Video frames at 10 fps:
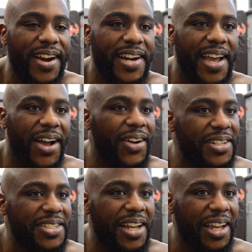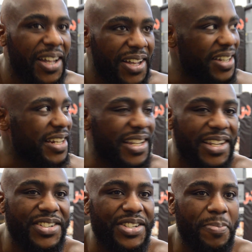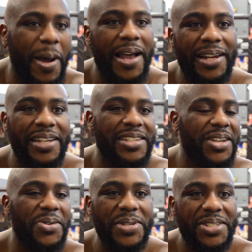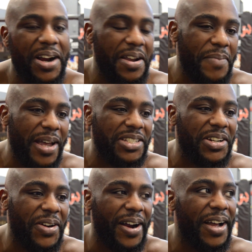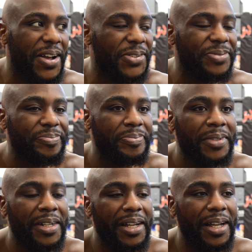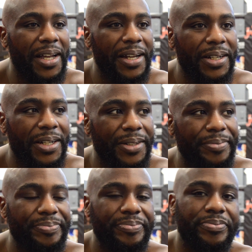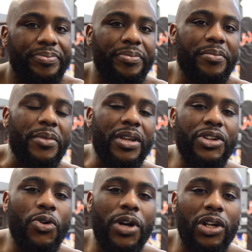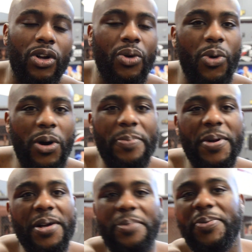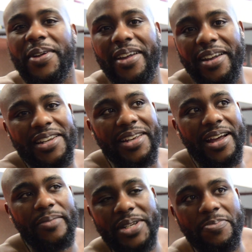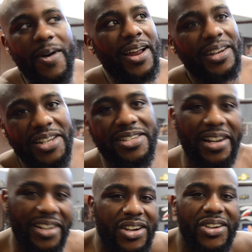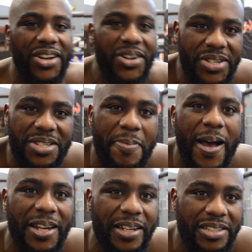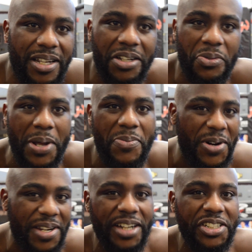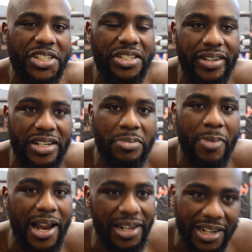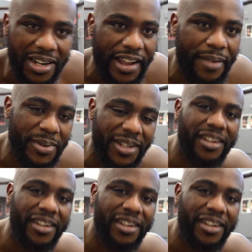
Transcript: now." He's like, "You need to get you smiling." So we started messing around and doing a little warm up, and he got me smiling. He's like, "There you go, you're smiling. So you're way more dangerous when you're smiling and happy."